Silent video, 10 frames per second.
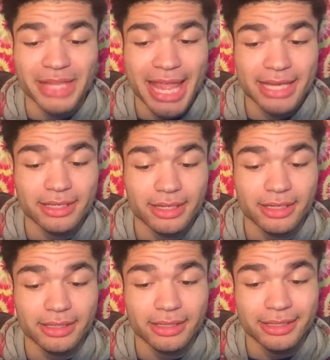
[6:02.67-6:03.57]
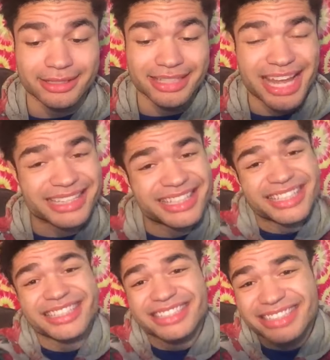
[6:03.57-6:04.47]
And at the
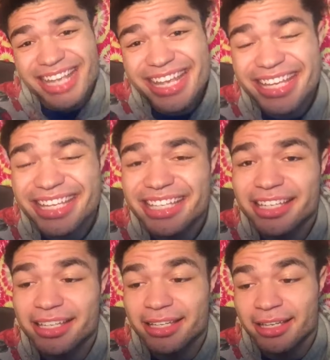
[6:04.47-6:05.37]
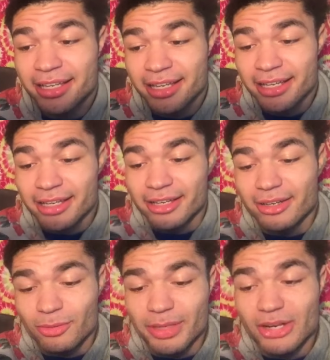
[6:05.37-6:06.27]
end of the day,
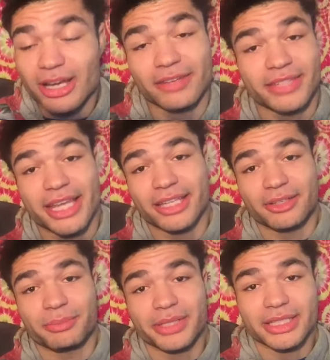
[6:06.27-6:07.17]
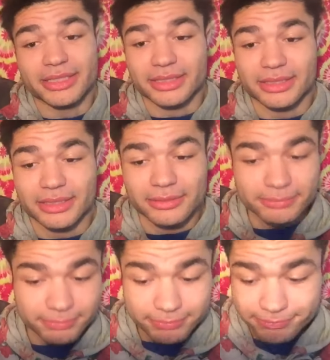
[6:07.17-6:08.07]
we all have that inner beast.
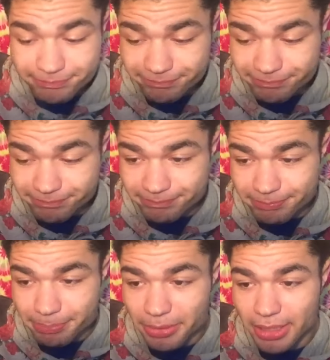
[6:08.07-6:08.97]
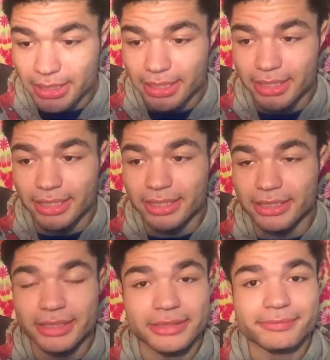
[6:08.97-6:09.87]
But
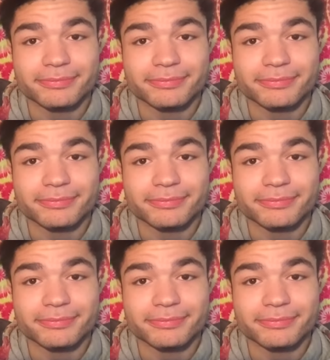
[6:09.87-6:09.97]
I